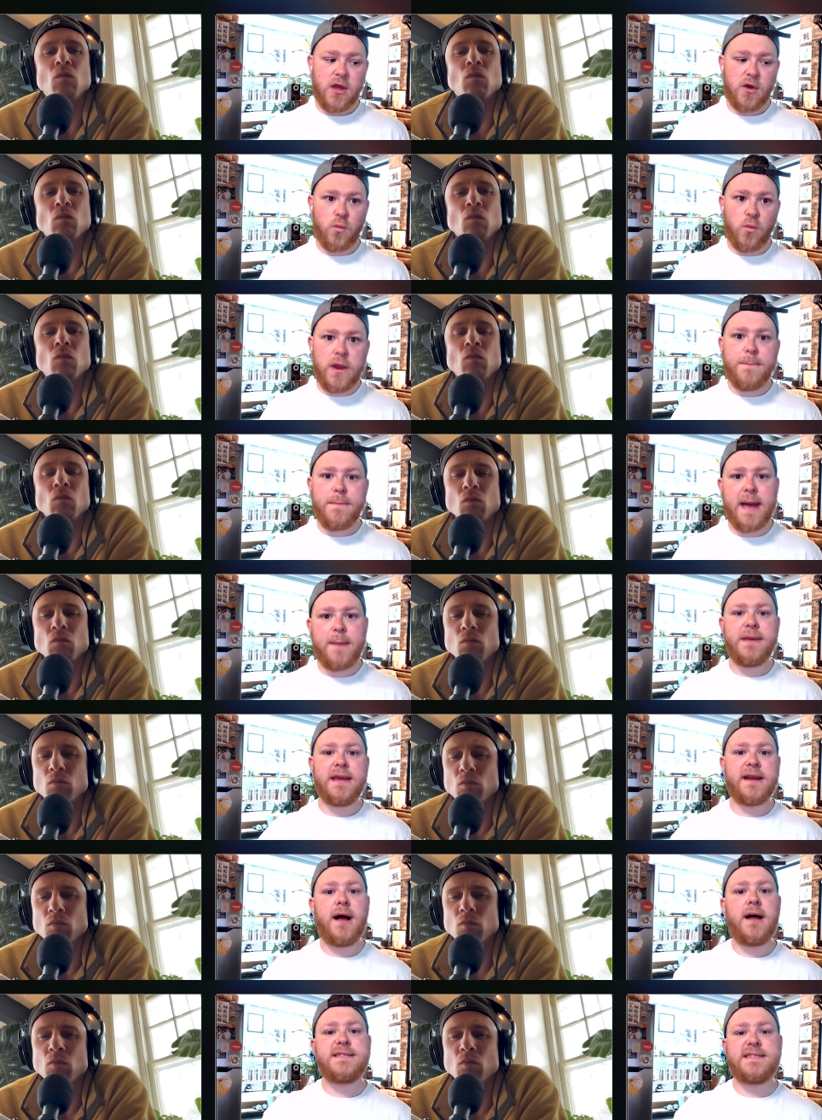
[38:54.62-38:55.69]
Speaker 1: we met
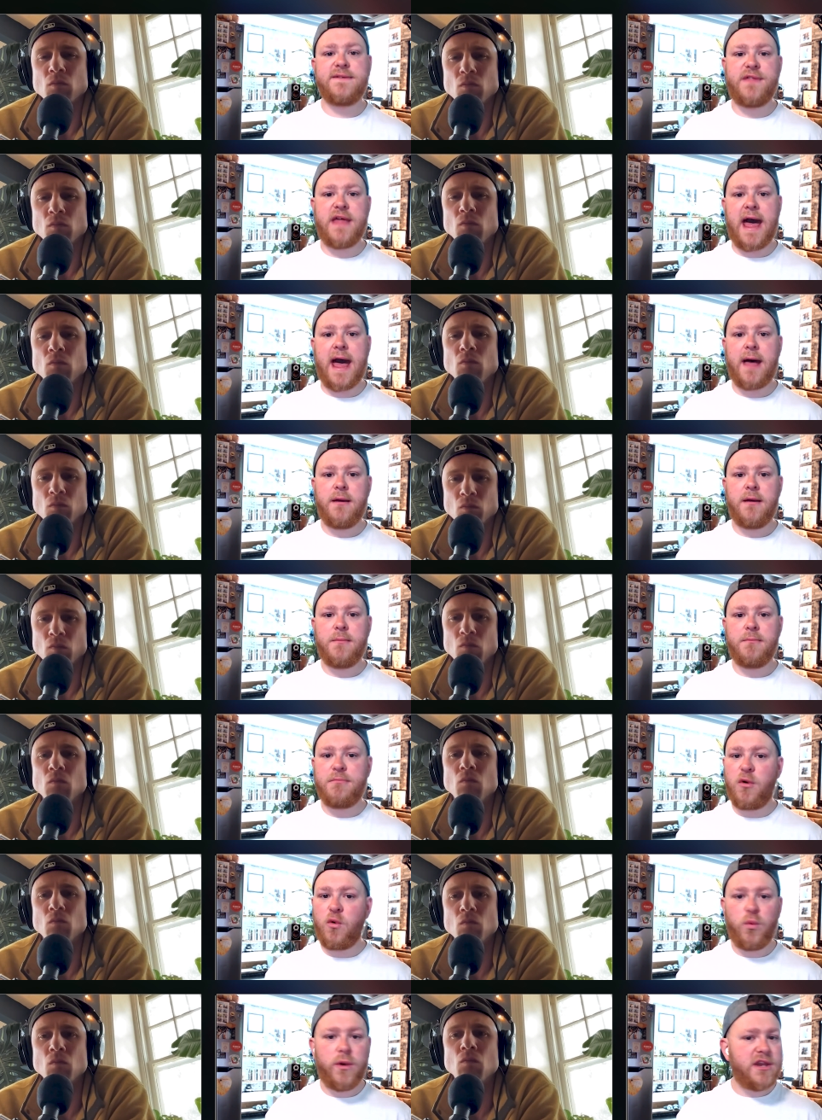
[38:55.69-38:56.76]
because of that mm-hmm.
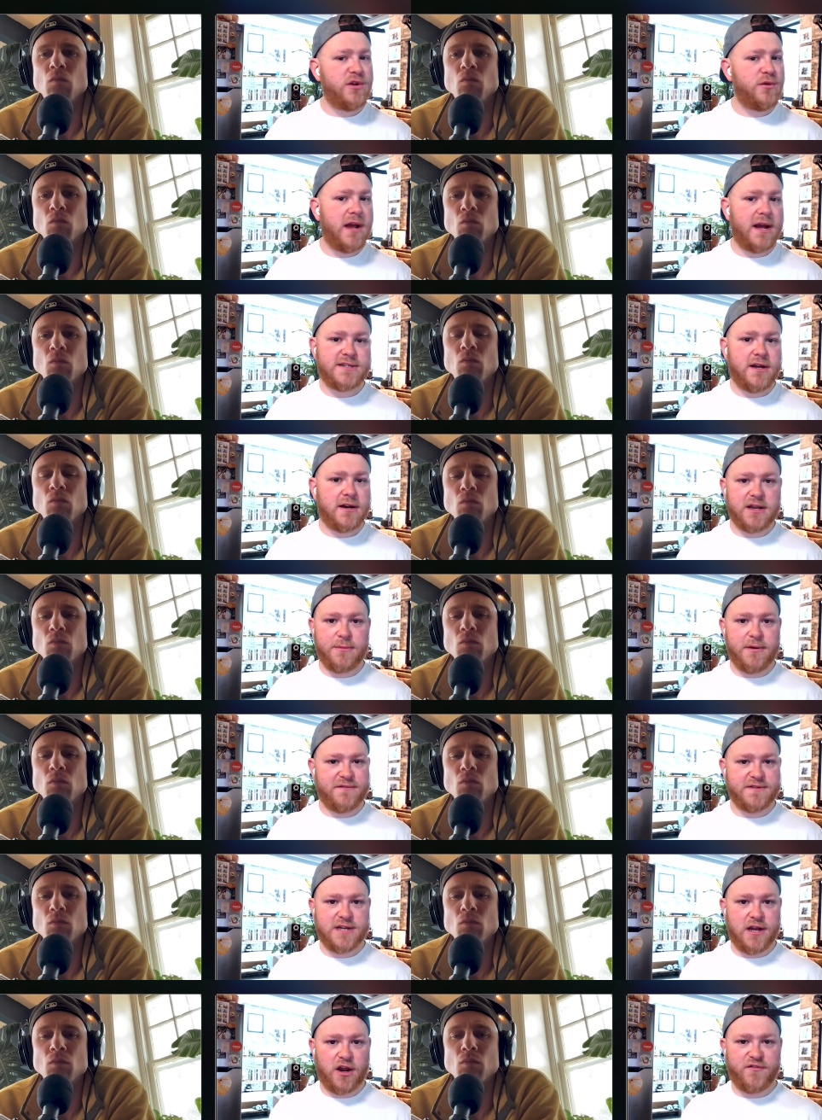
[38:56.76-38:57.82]
but we do not talk about
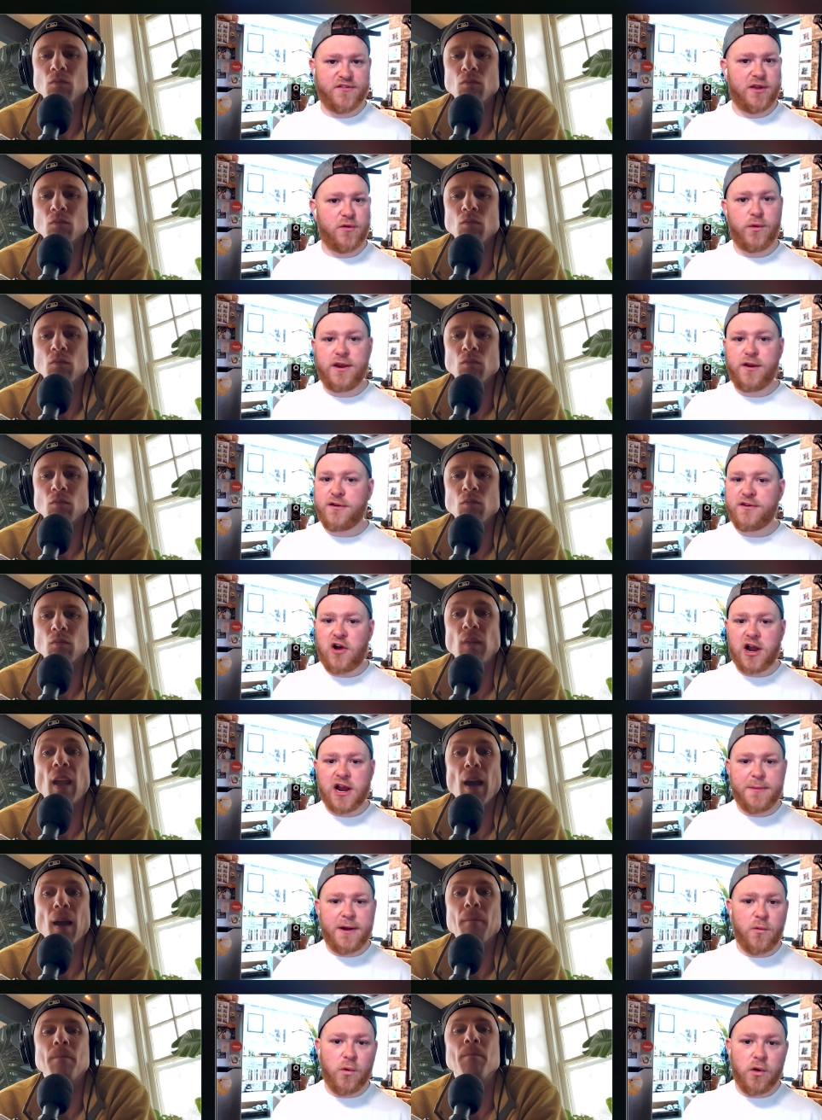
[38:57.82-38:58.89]
photography we don't talk yeah.
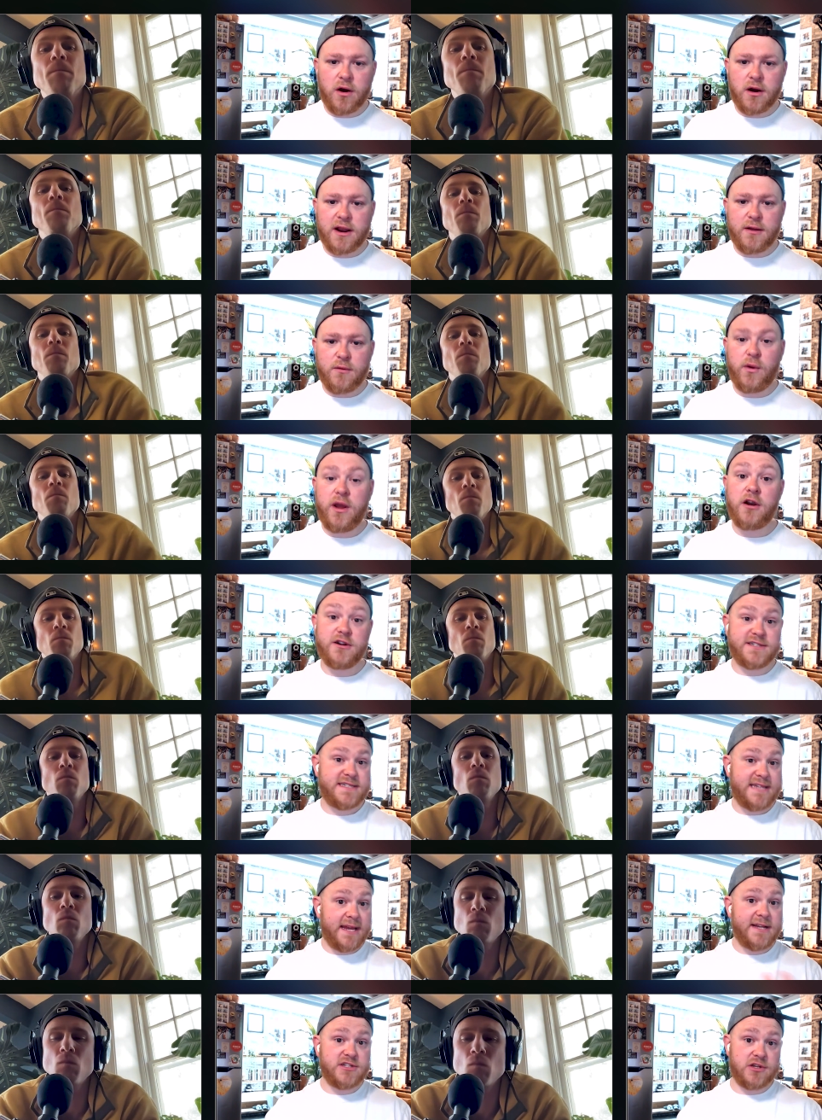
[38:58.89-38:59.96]
about work we mm-hmm.
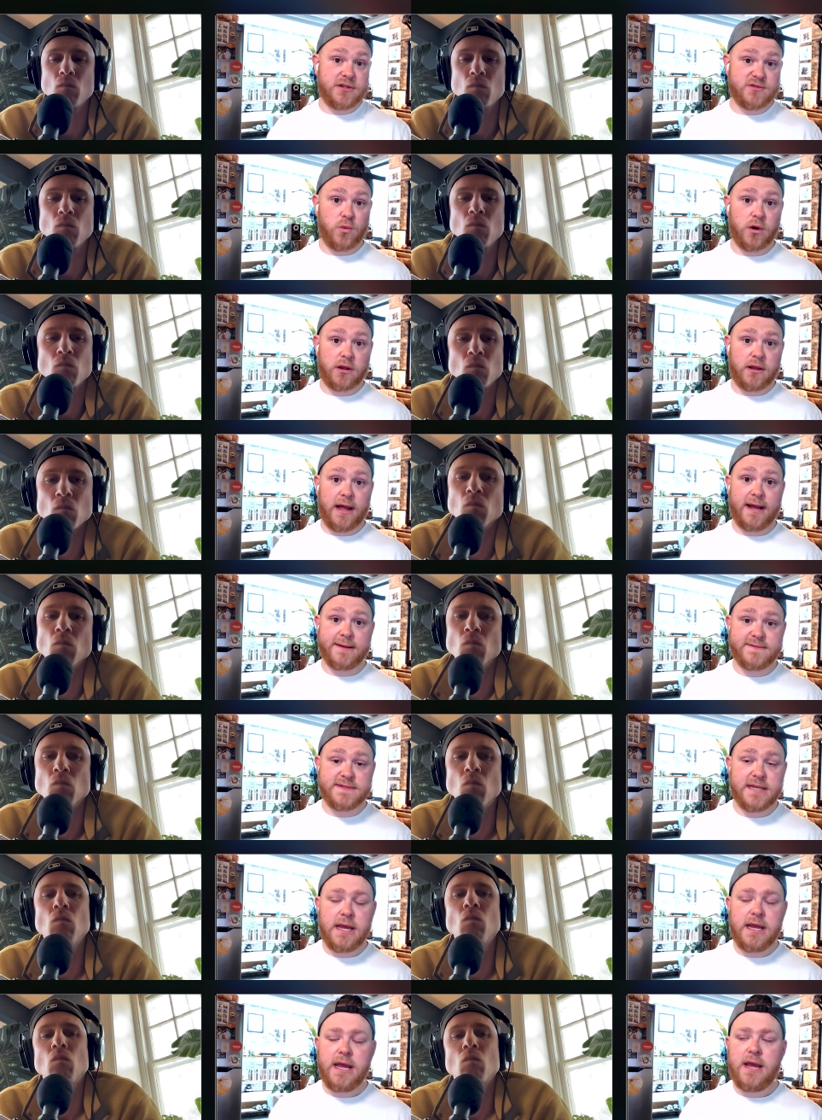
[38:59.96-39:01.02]
understand each other's work mm-hmm.
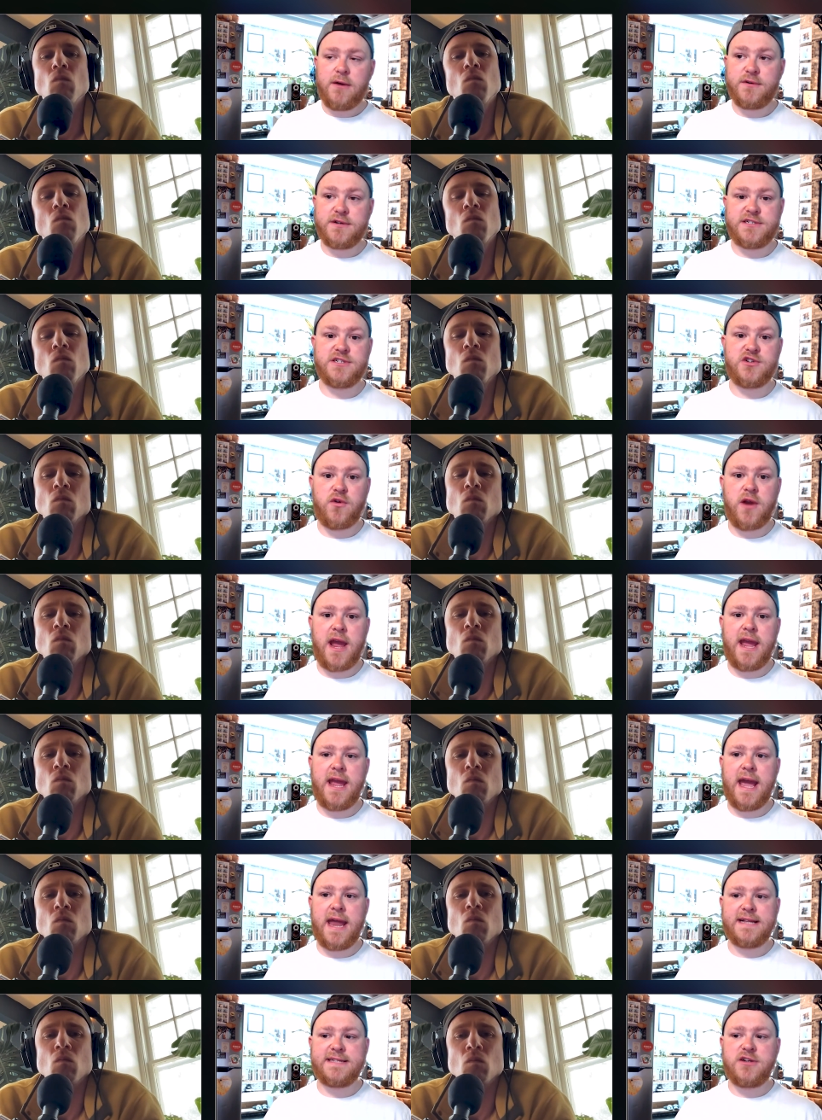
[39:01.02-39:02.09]
lives mm-hmm. which is great
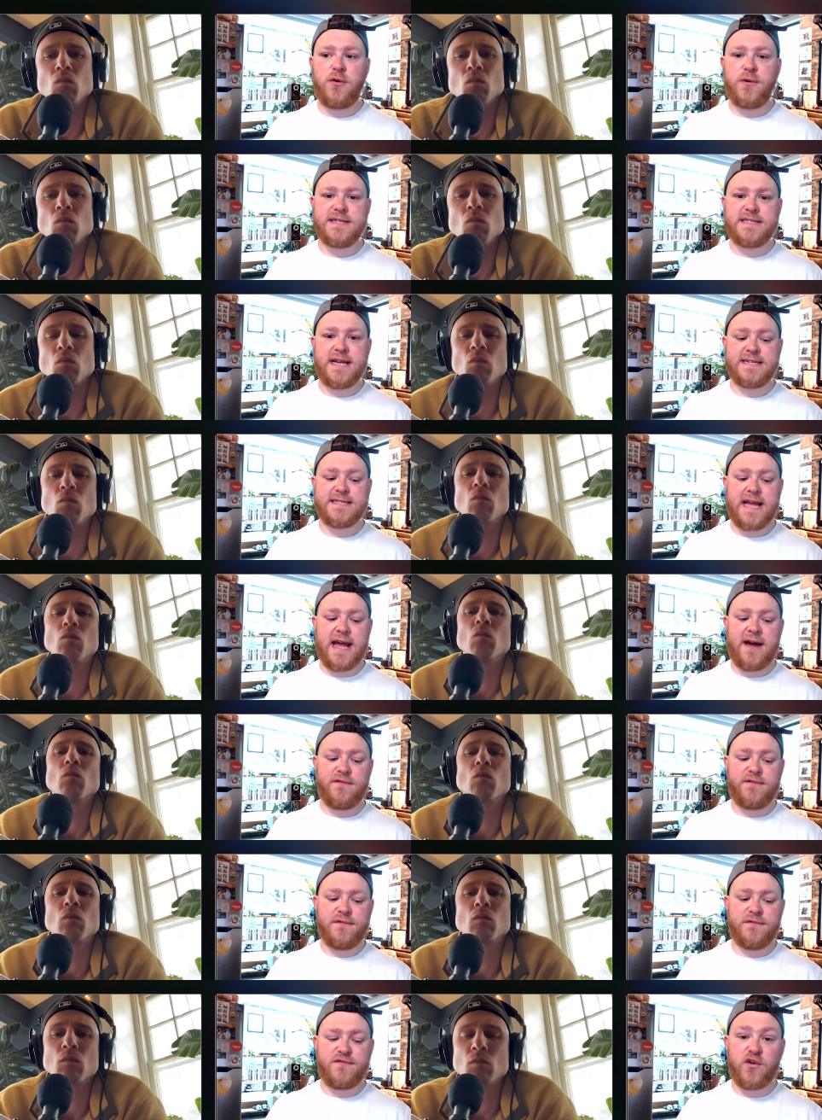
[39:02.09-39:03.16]
and it's always nice to have
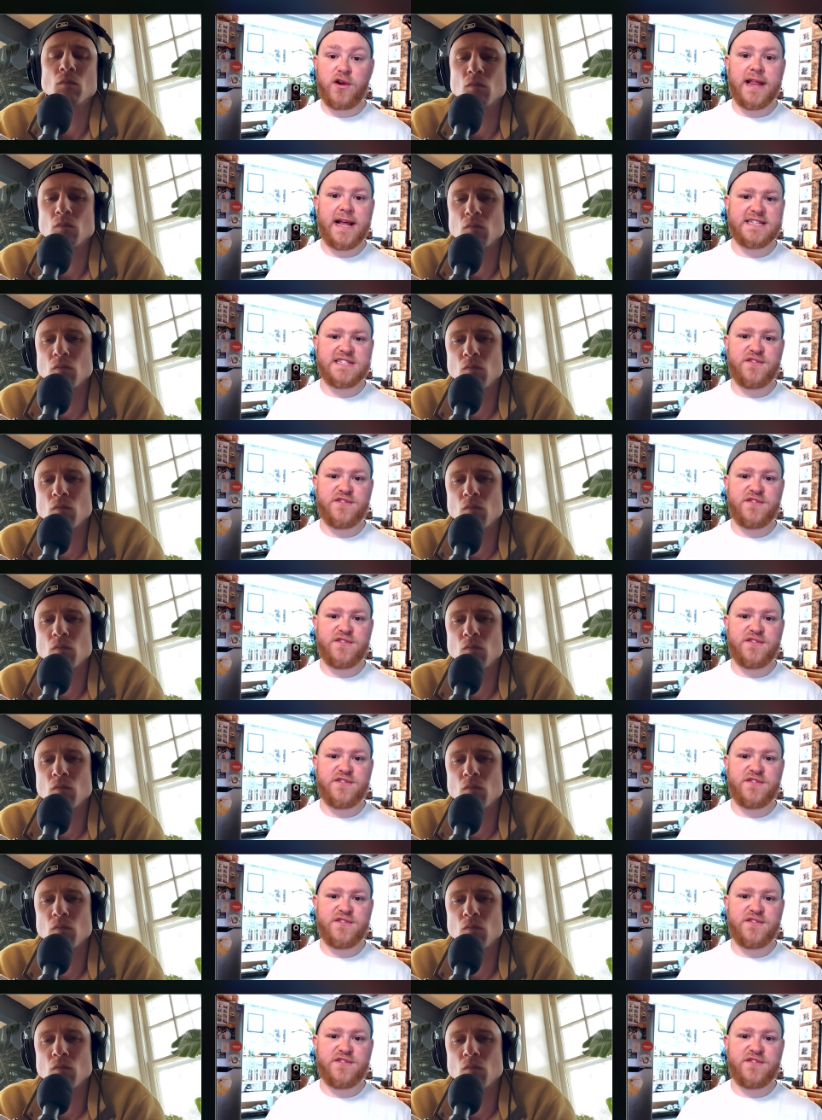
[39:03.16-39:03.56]
freelance